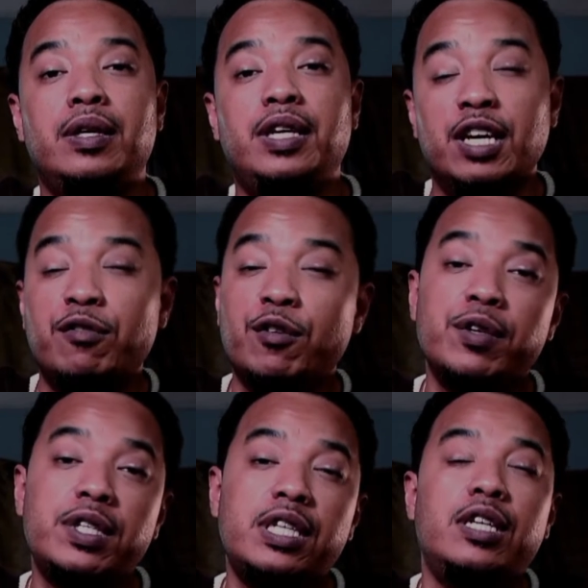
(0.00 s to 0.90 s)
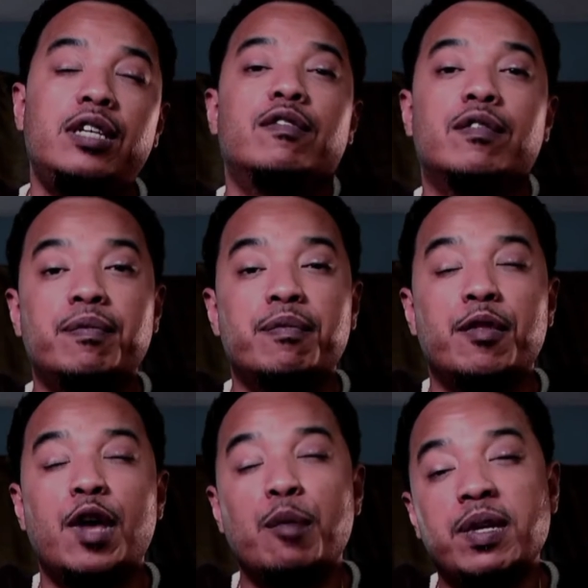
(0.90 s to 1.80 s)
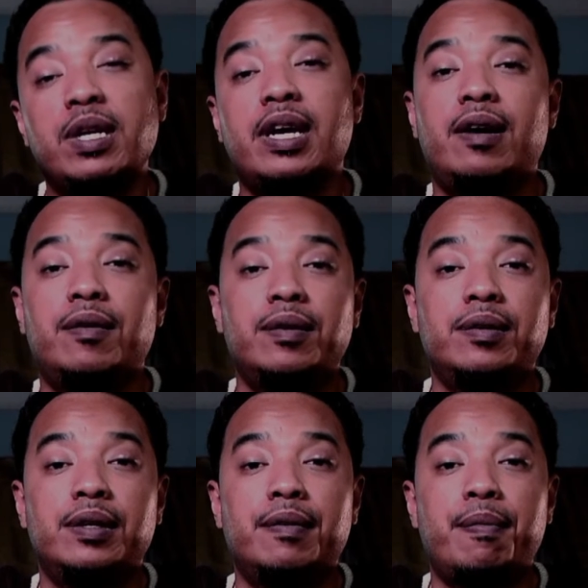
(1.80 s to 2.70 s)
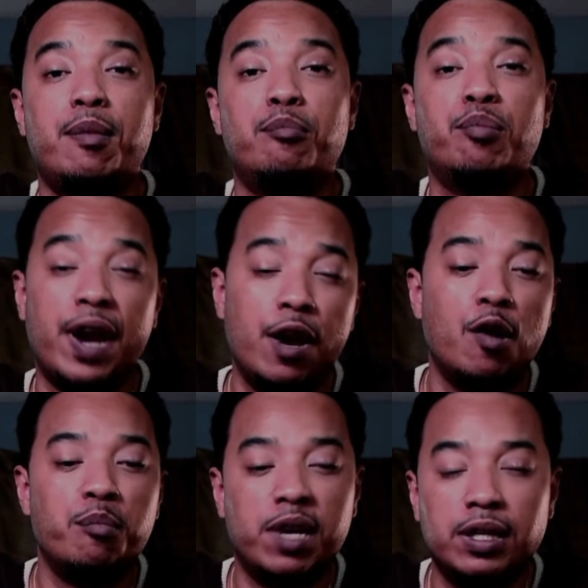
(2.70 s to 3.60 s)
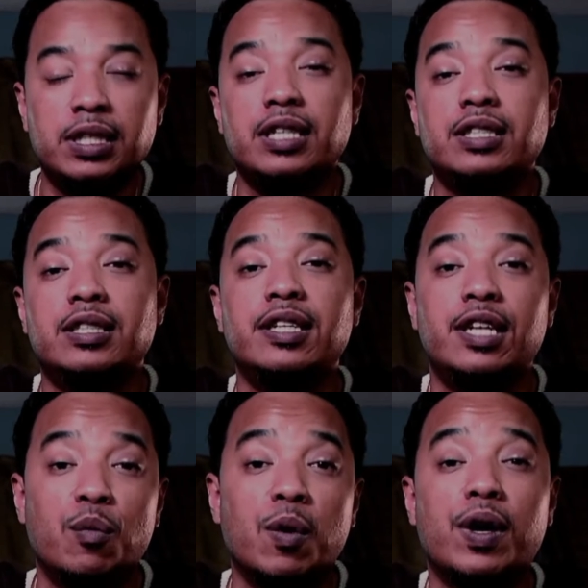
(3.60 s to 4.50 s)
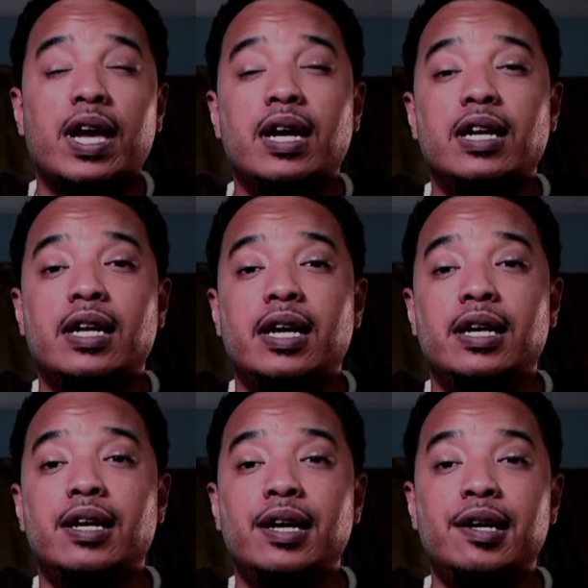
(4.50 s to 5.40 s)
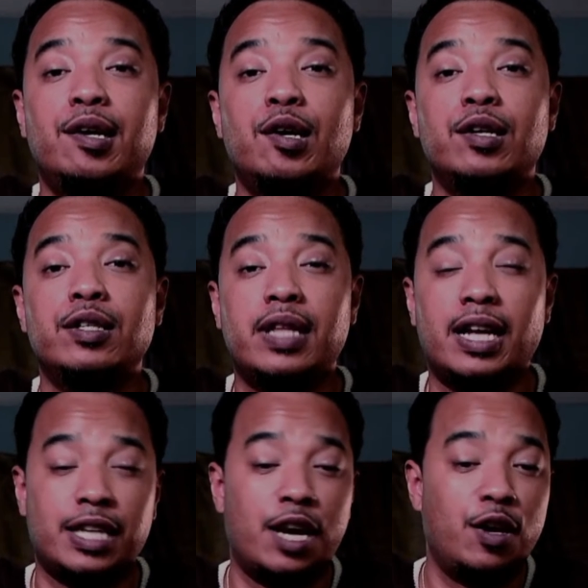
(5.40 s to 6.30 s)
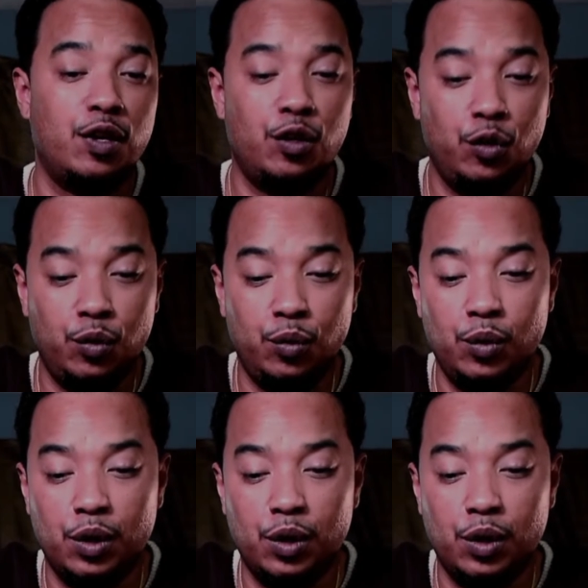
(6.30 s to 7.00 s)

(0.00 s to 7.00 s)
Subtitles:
give and receive, up and down. Prayer and meditation, they work hand in hand. That's how you